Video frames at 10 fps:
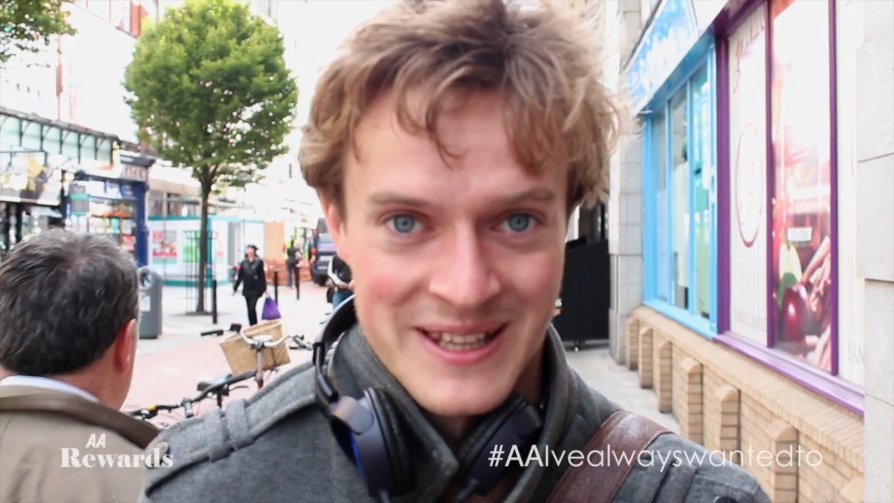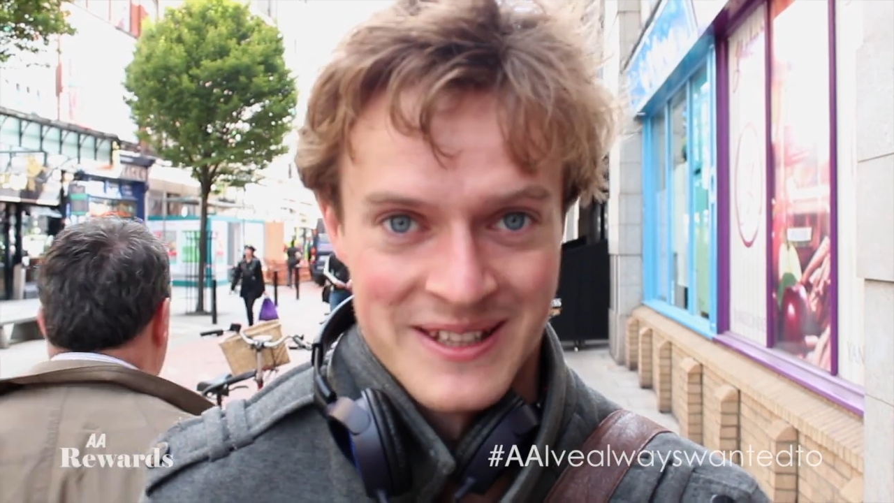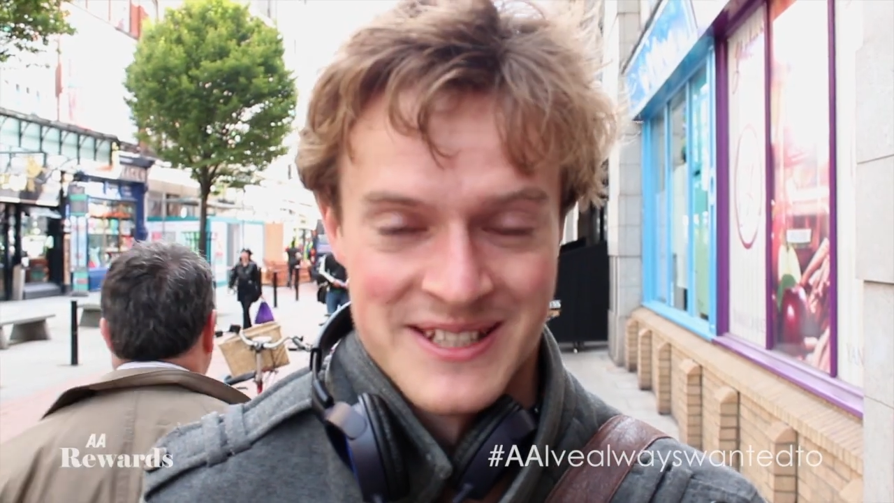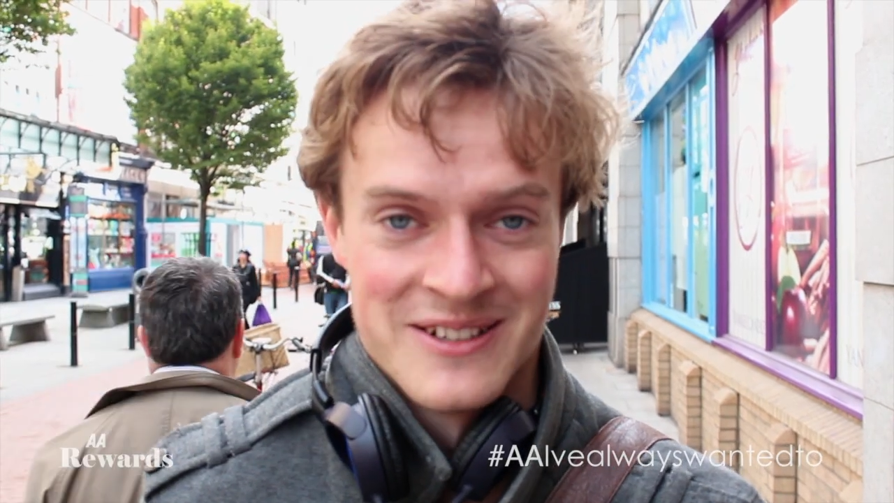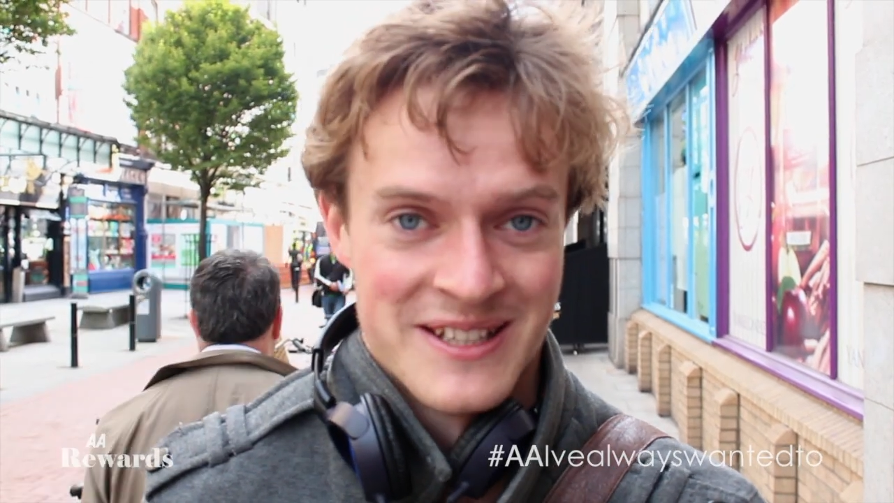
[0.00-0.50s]
I
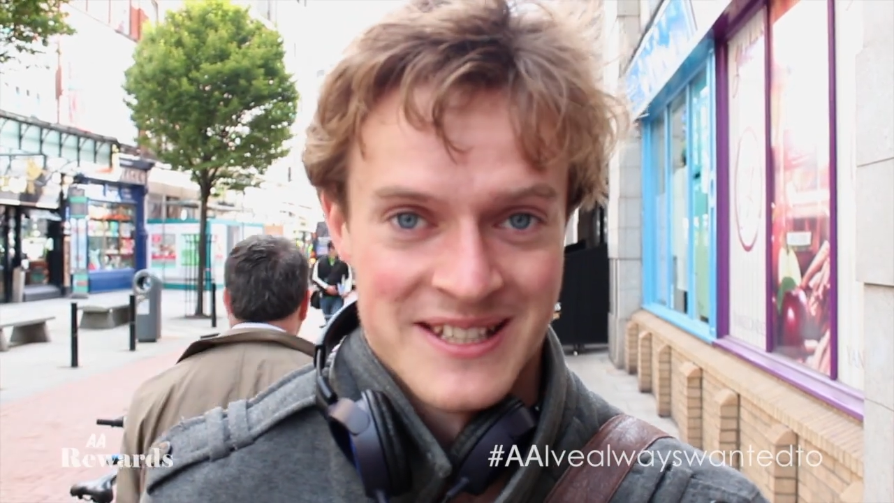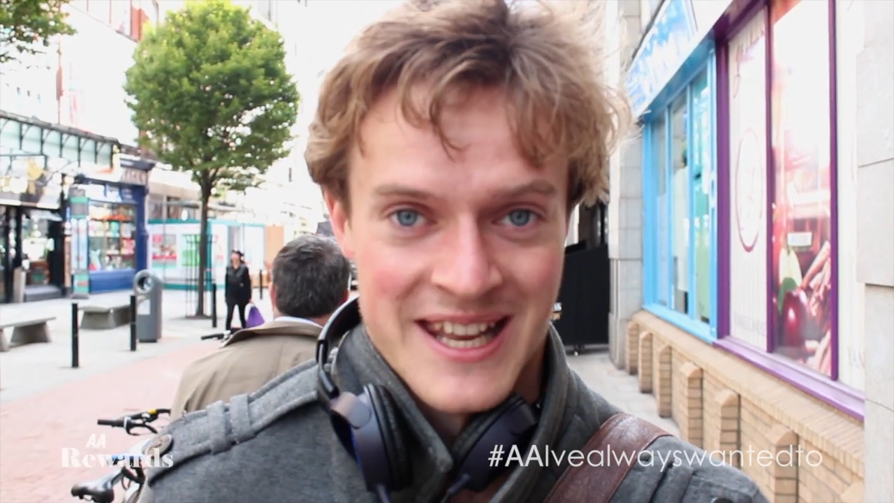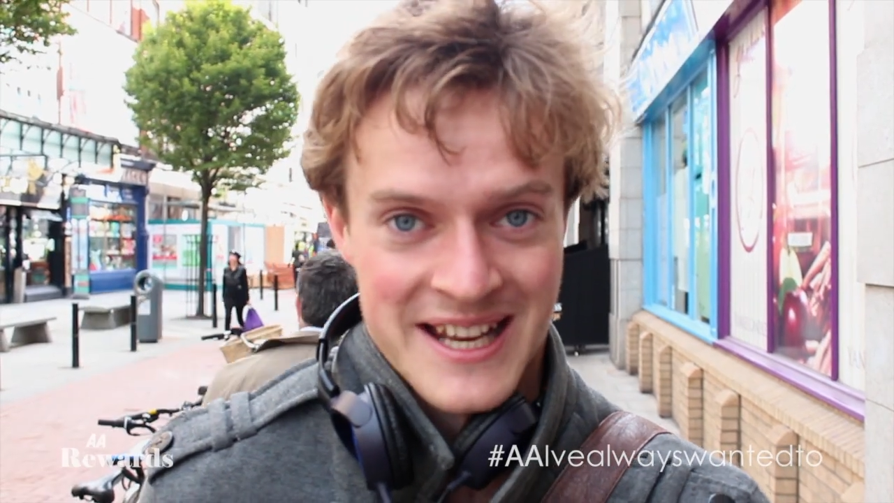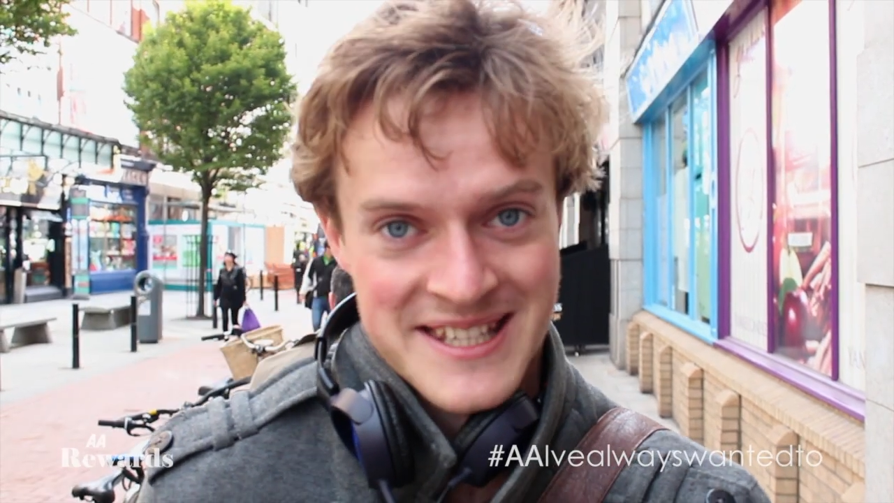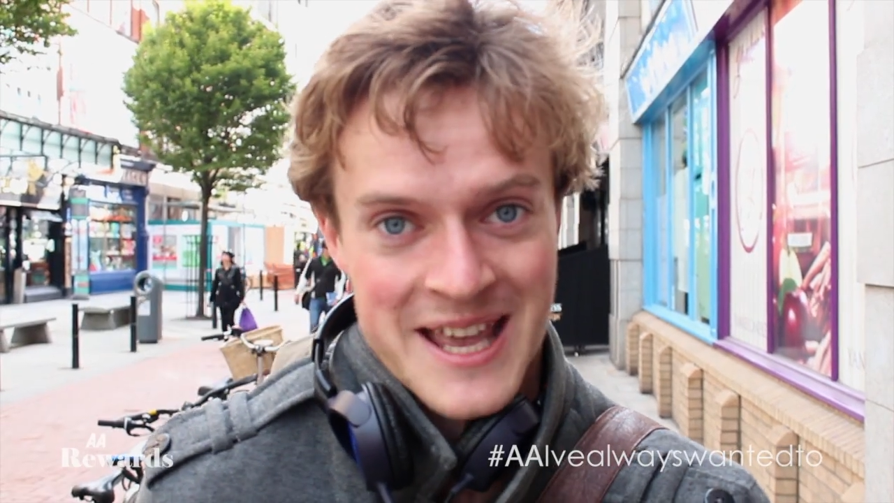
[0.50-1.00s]
consider this the
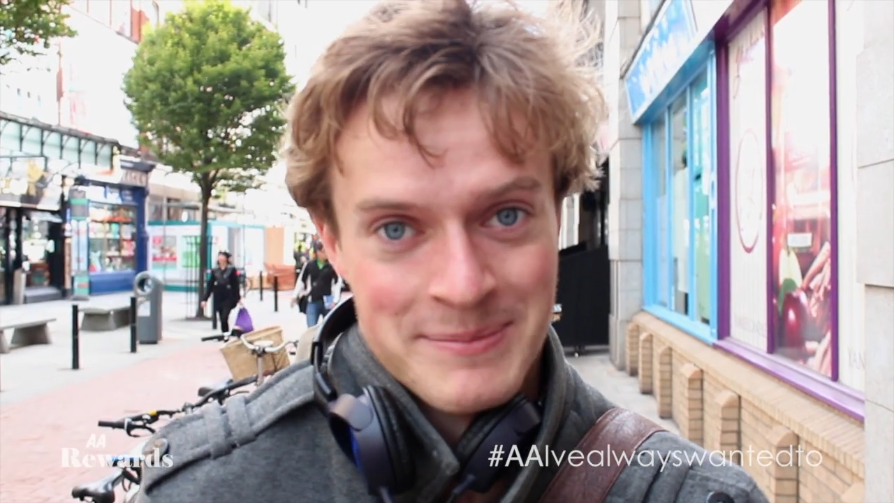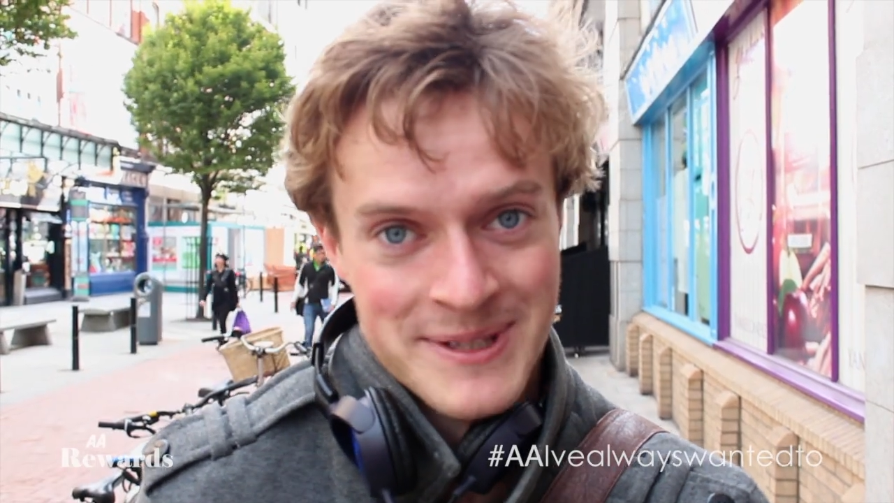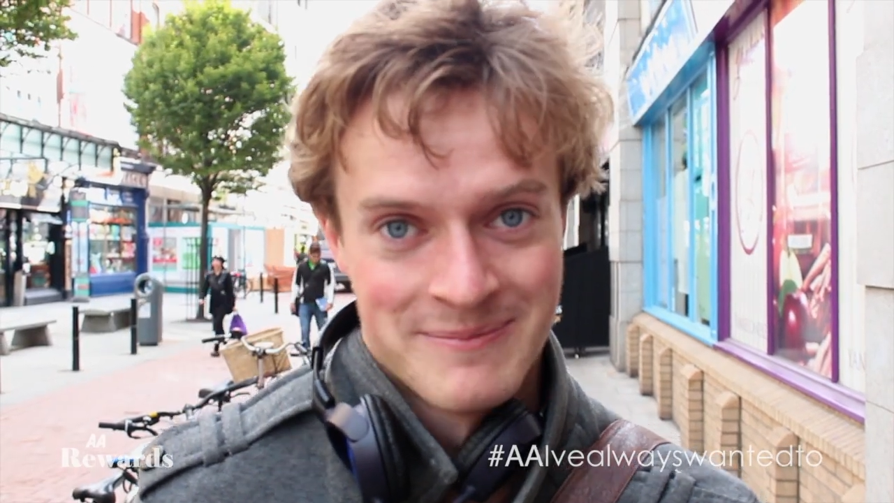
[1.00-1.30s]
next step.